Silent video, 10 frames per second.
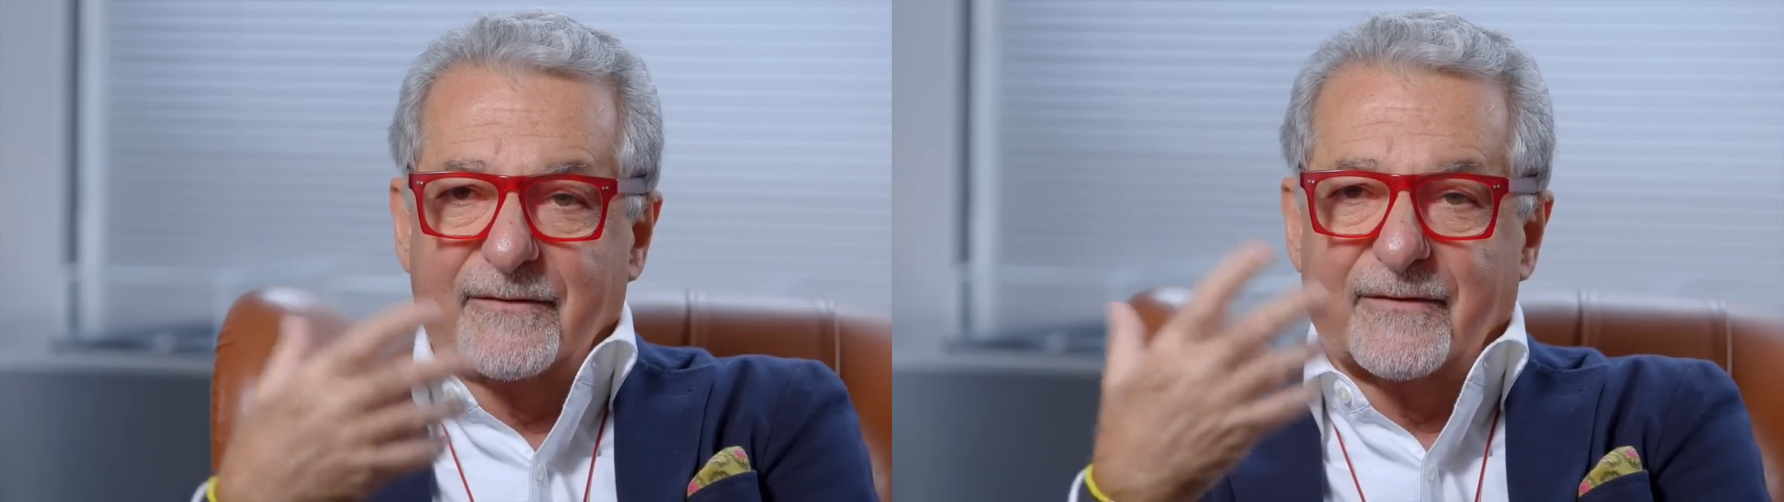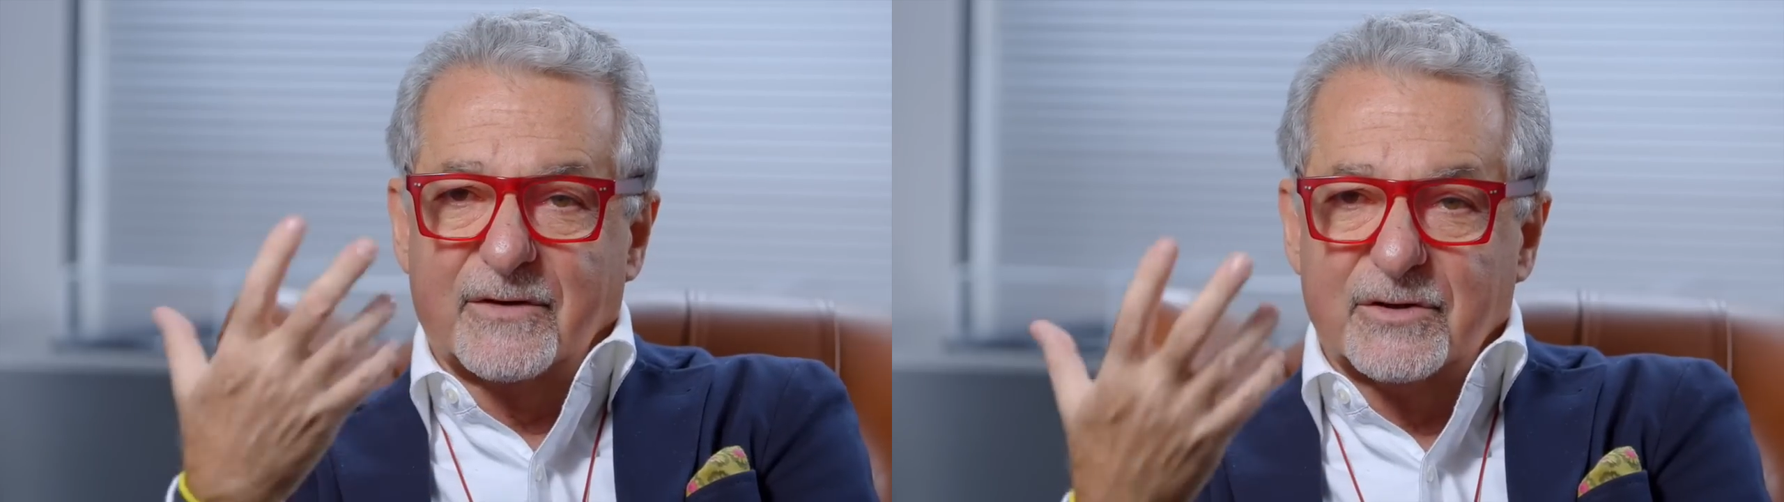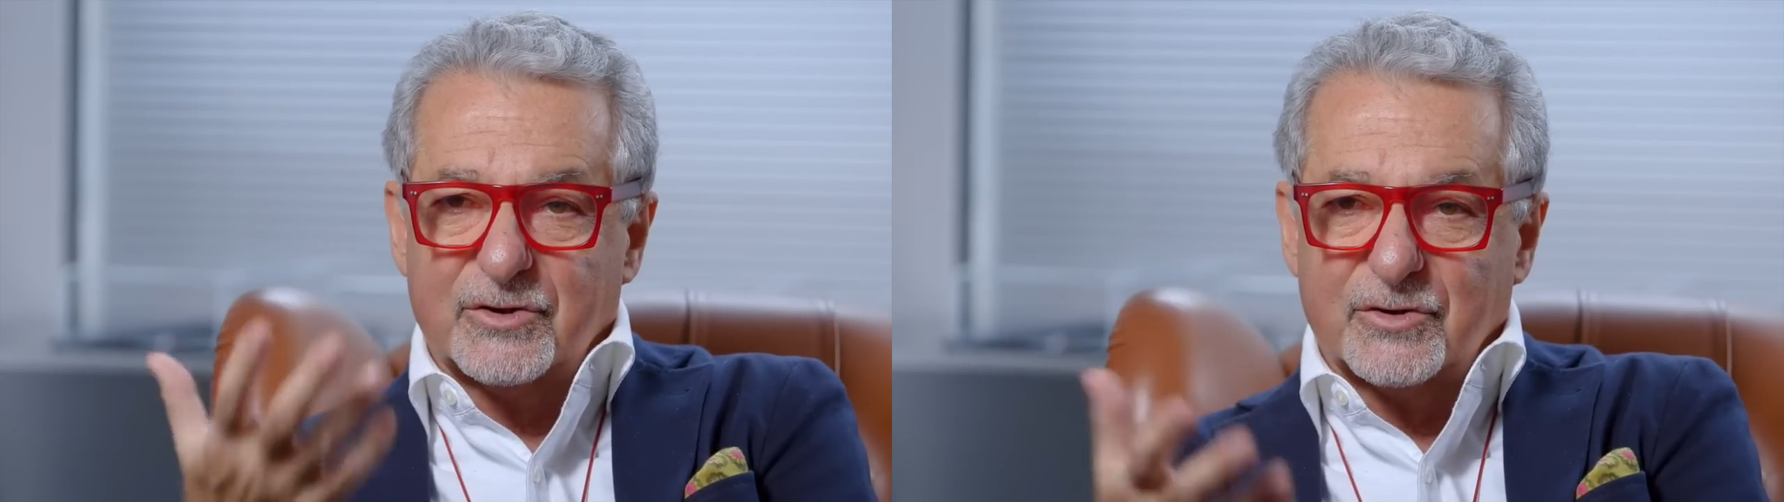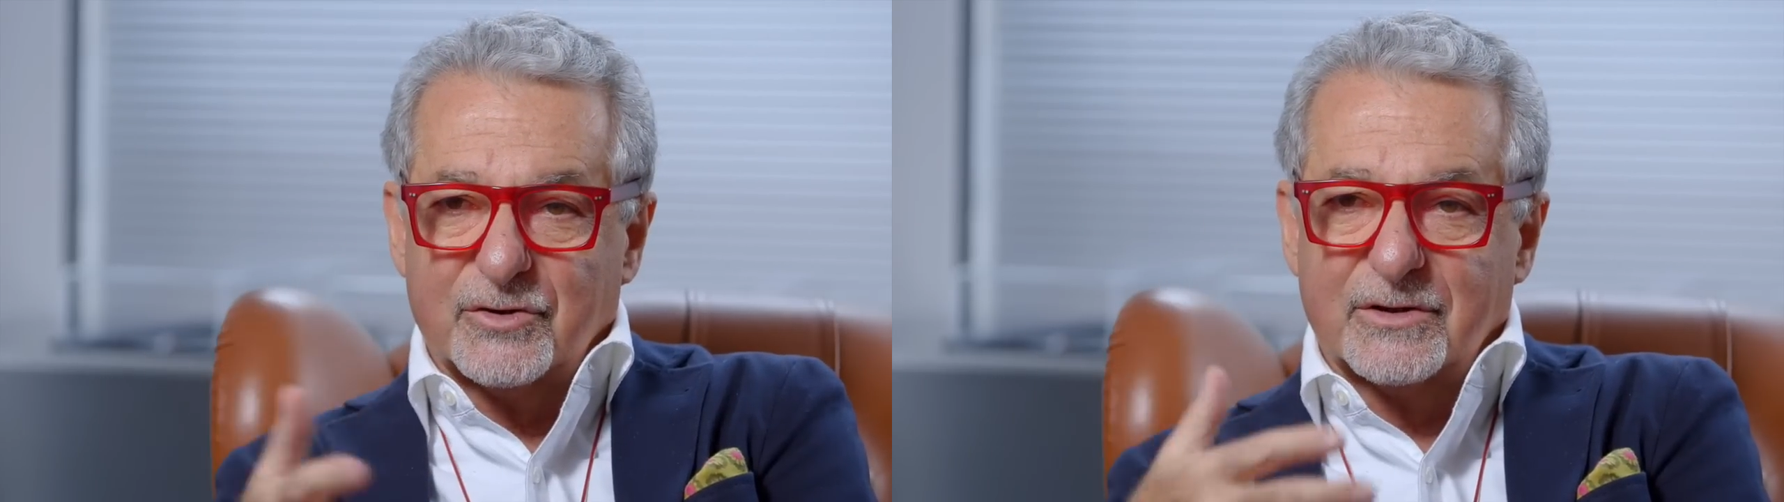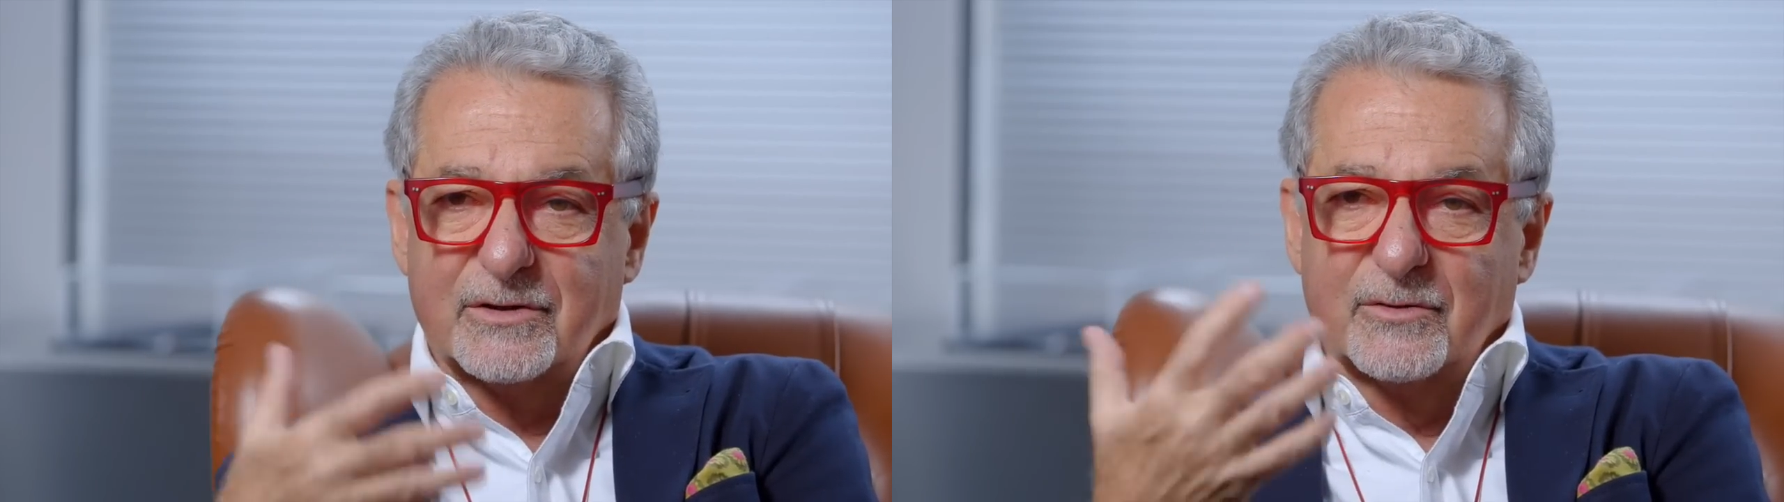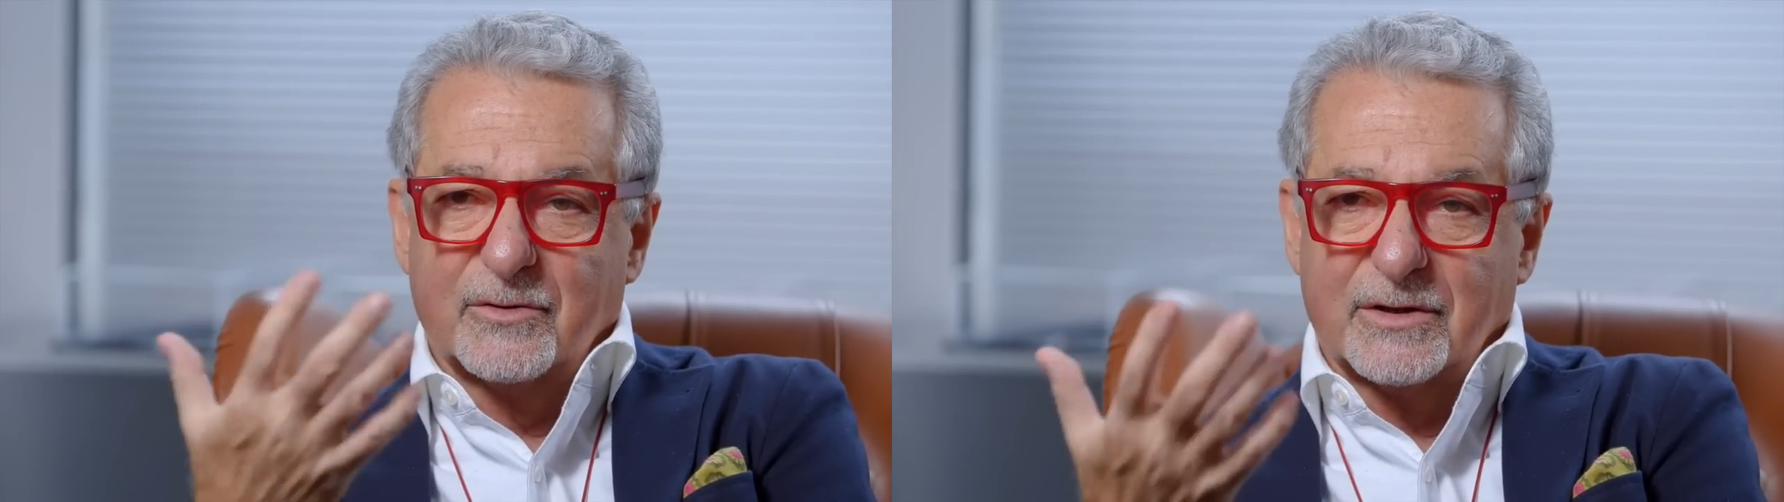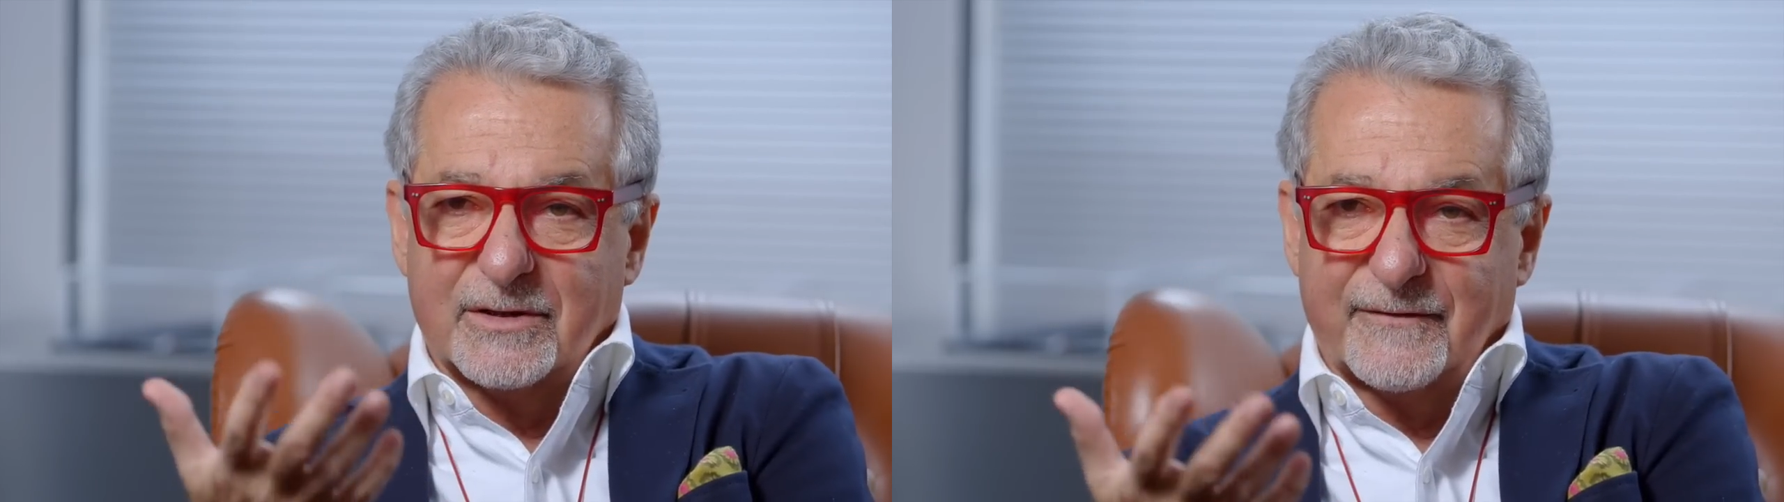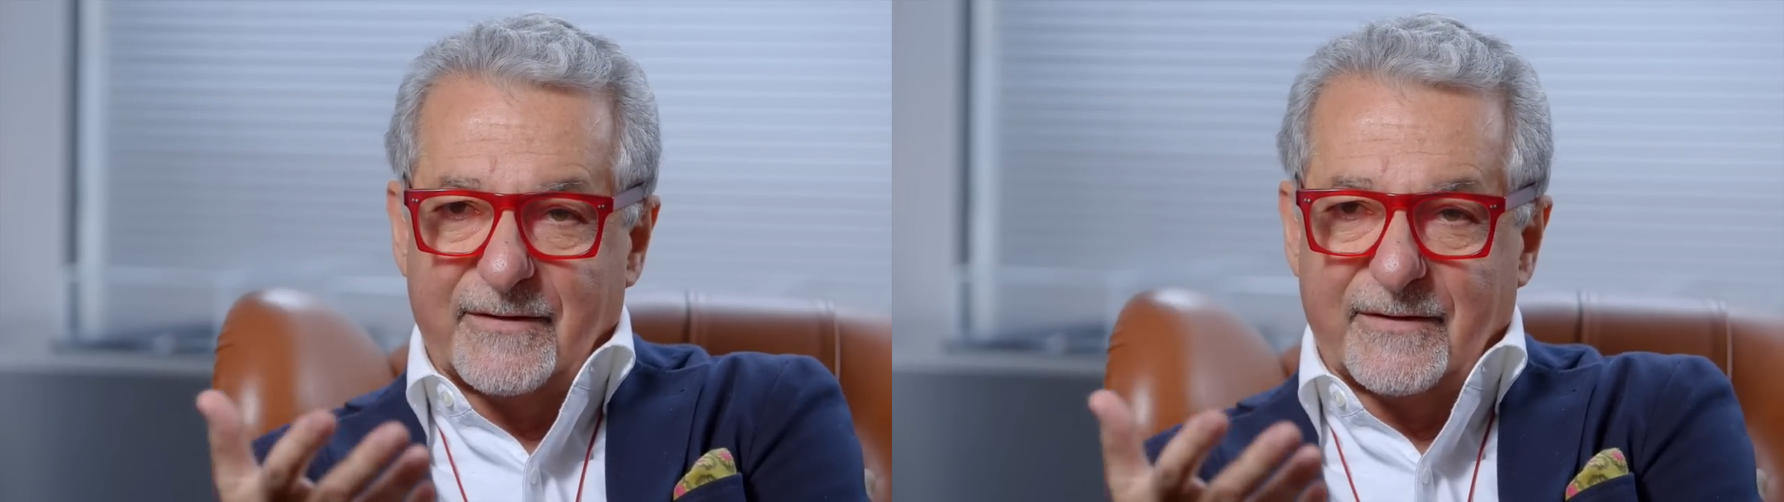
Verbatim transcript: the furniture and the look and the